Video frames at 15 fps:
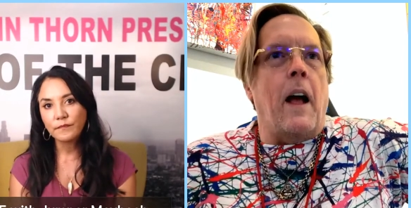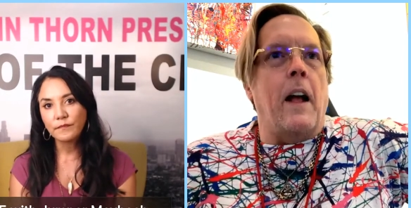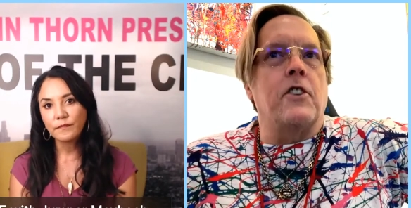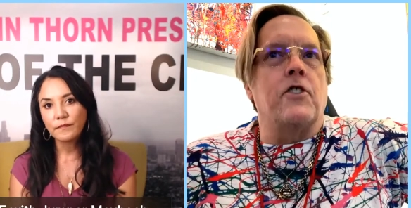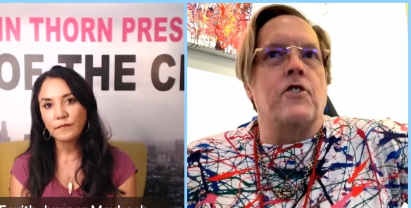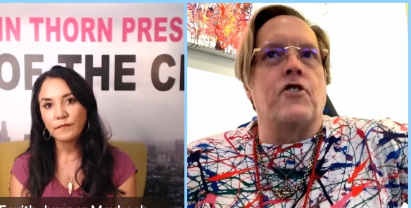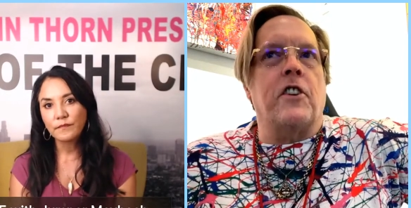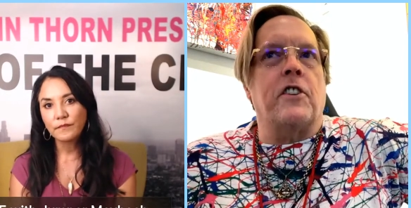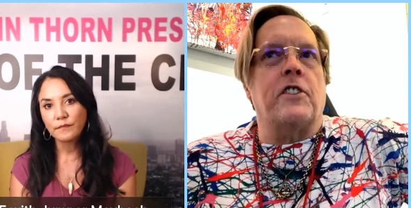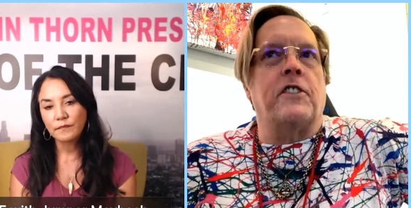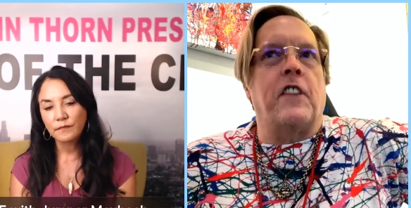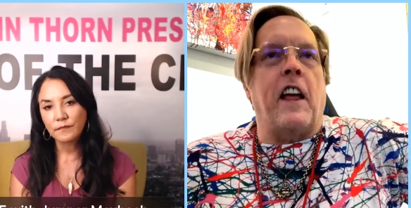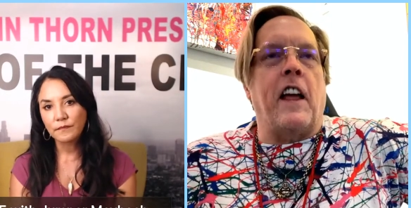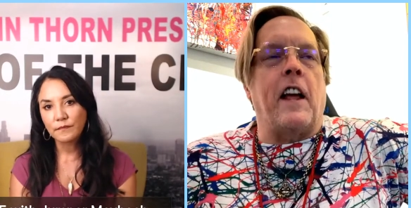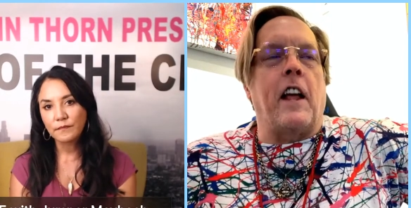Speaker 1: Just
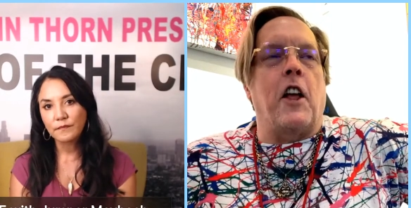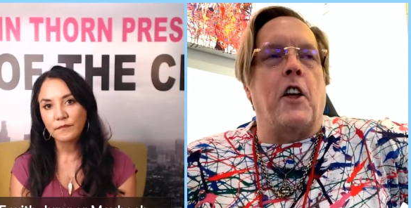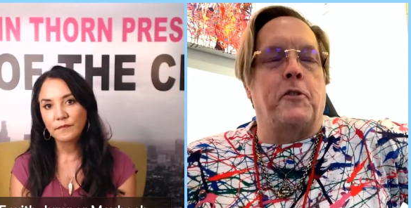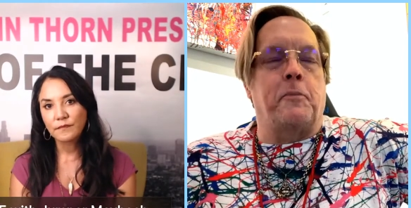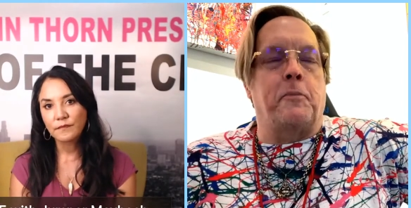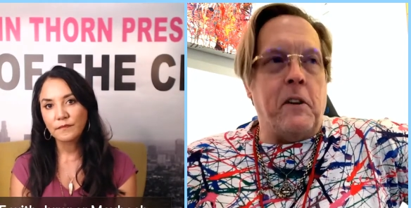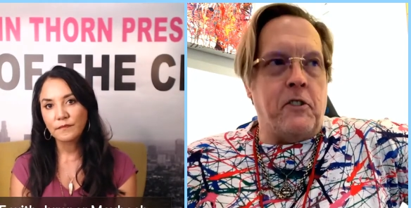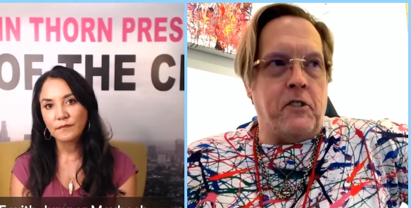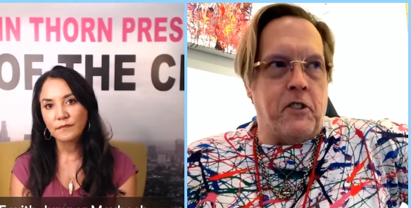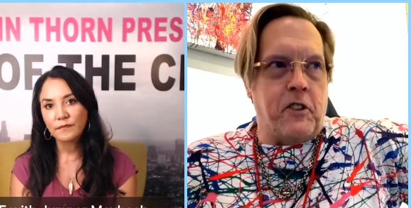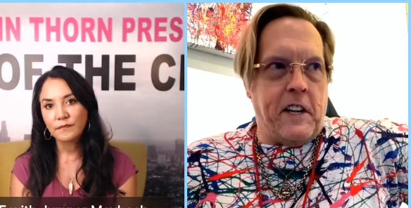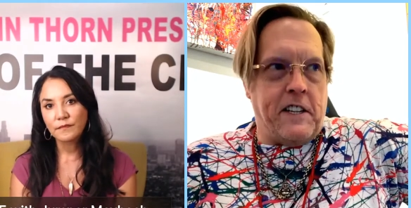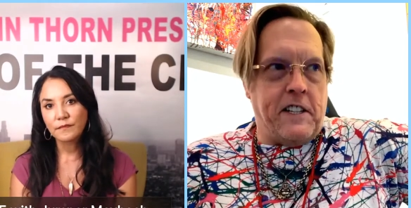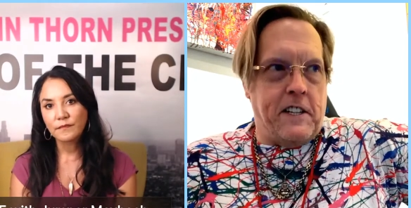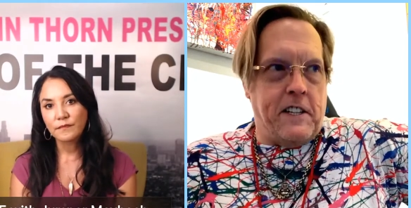that,
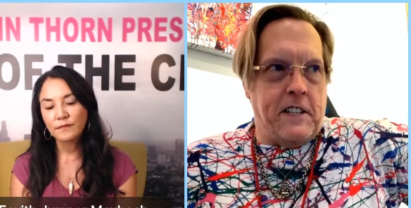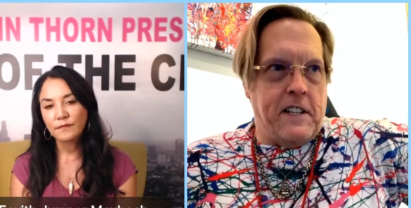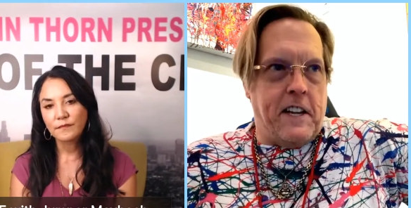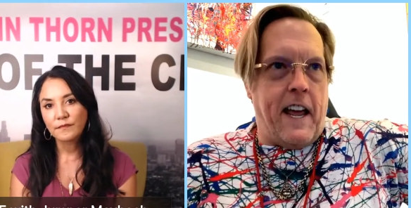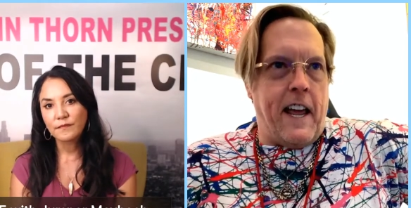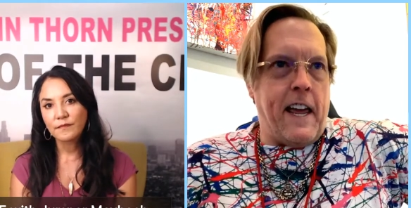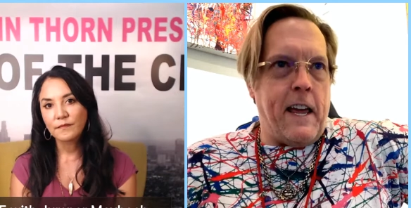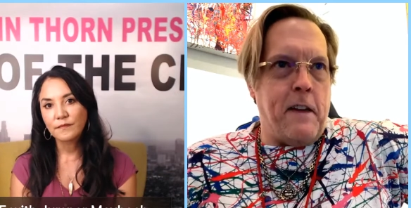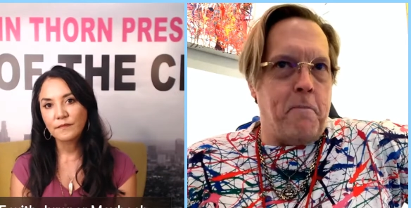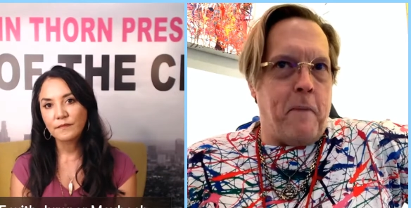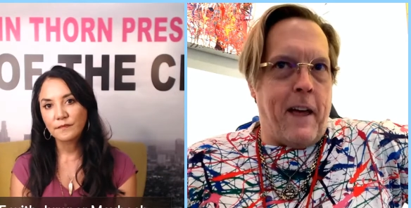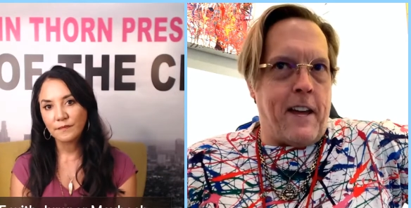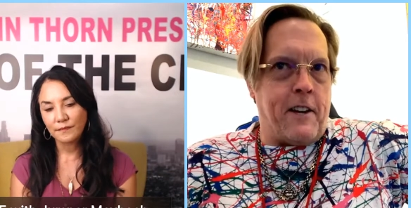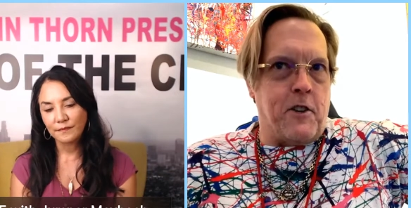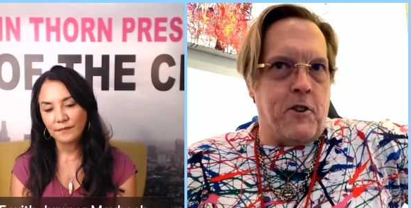especially today,
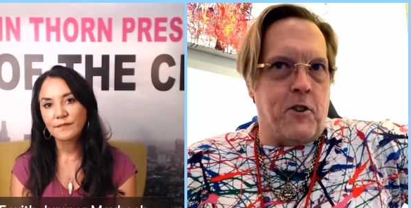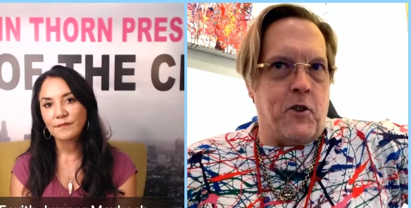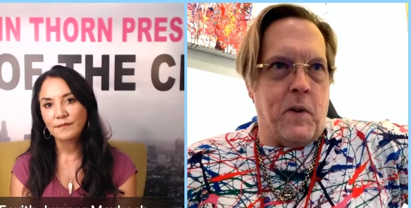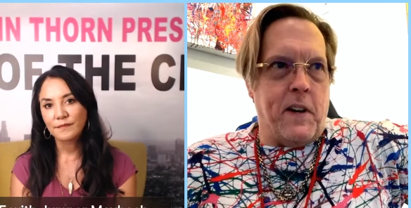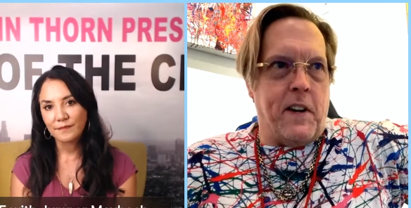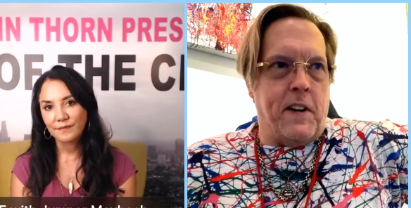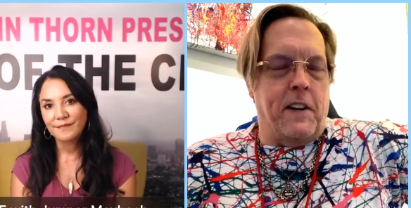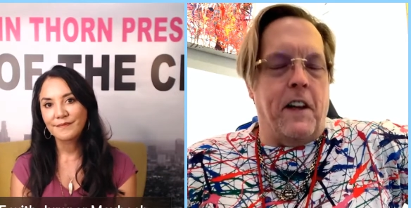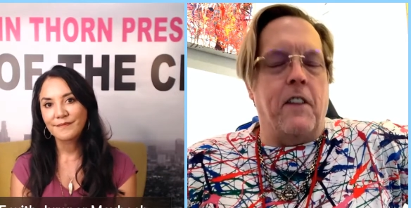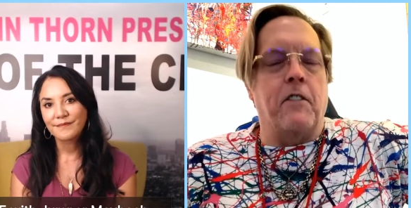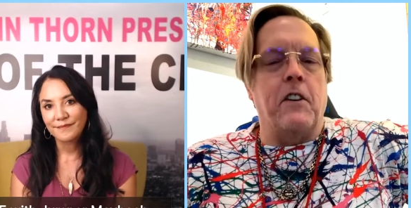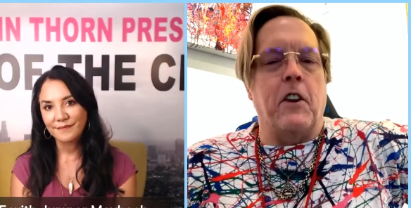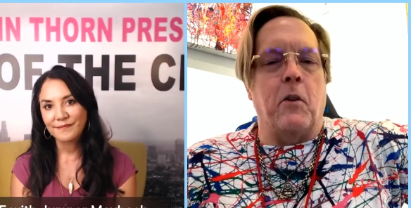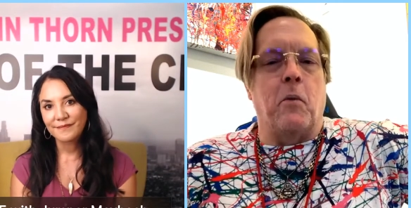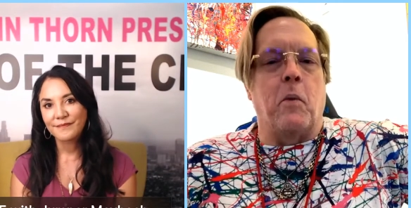back in twenty
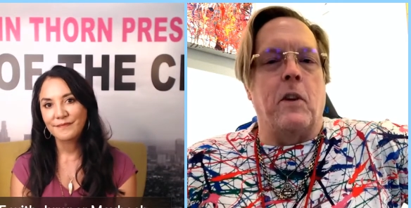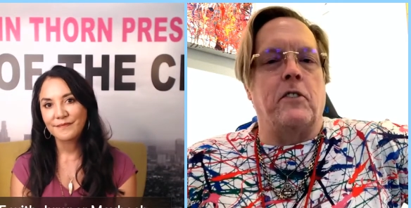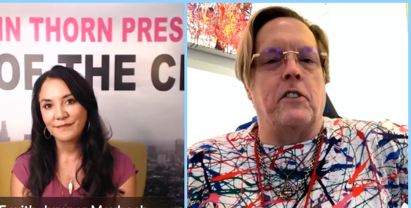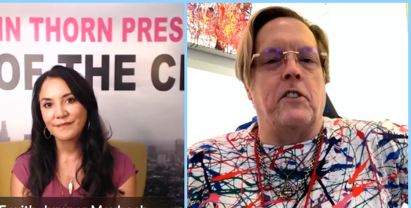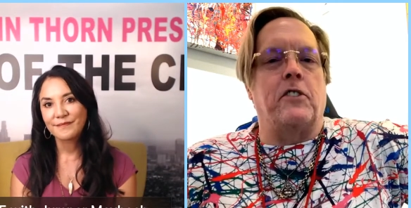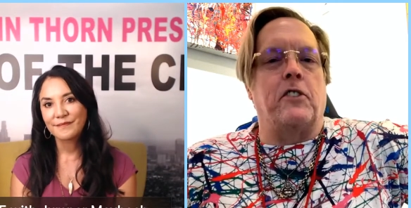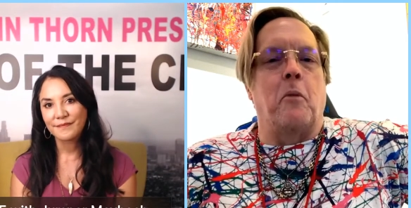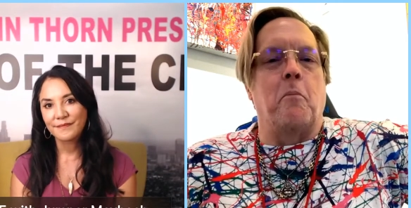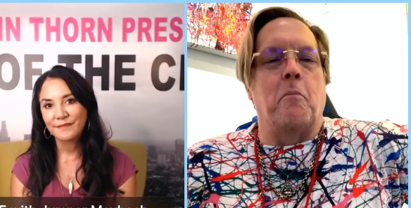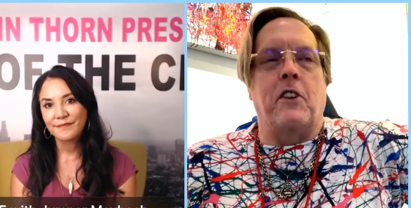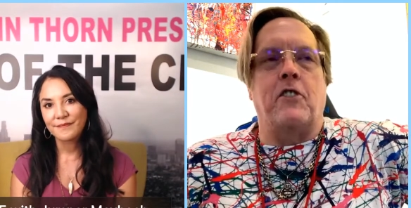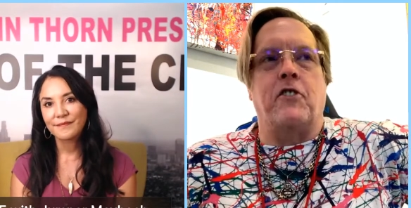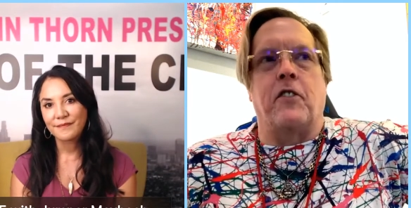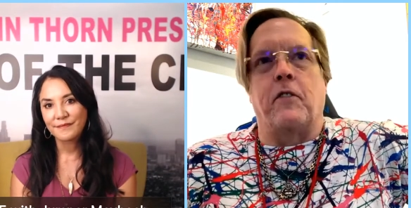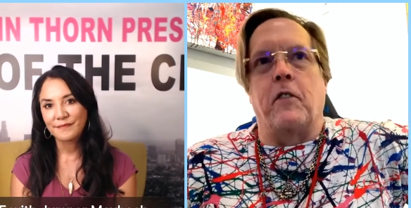eleven, it wasn't so
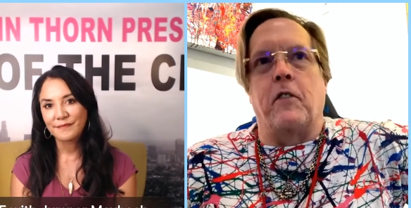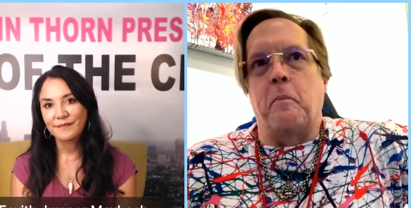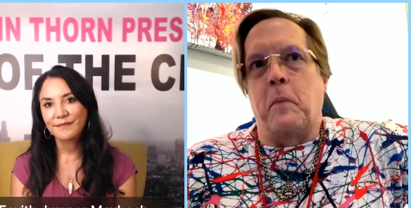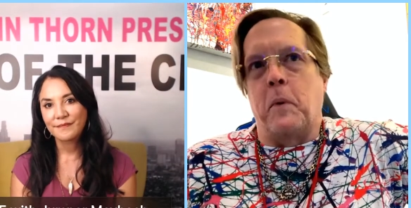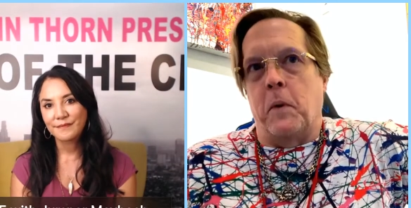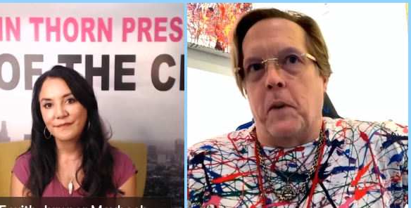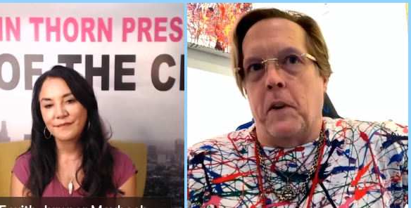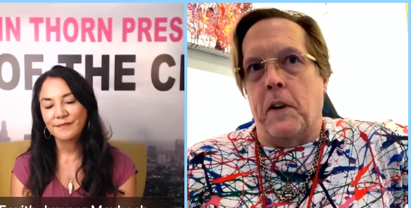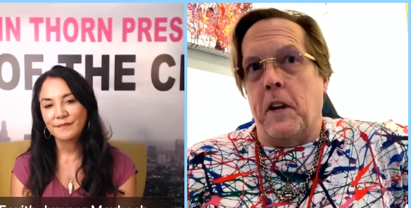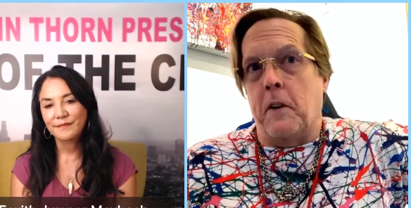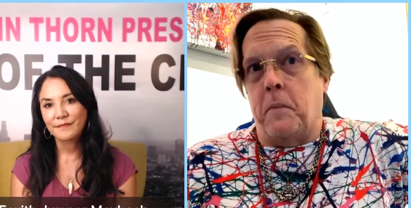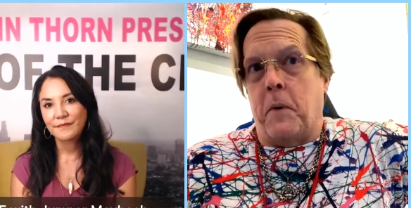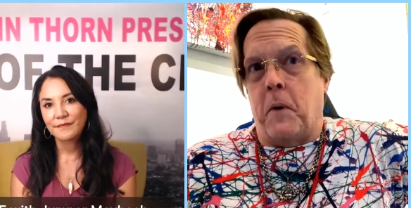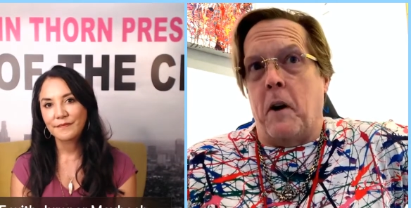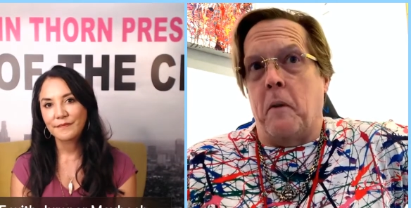much of a bullying
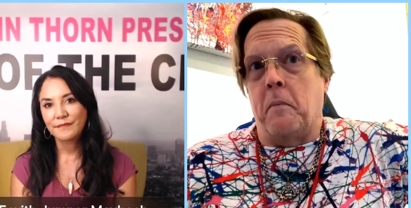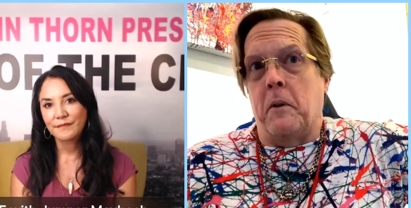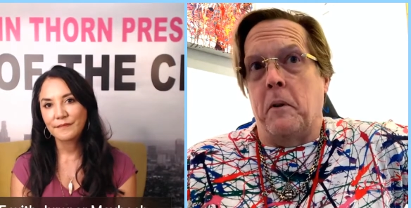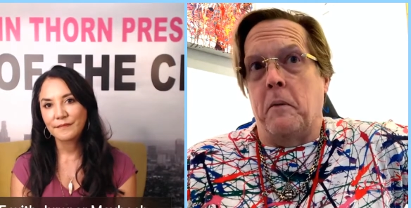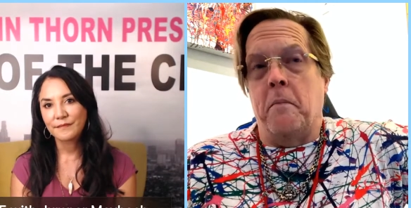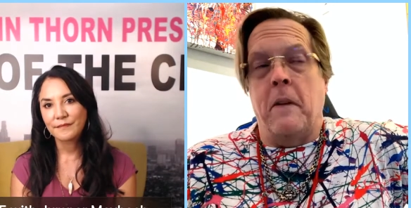problem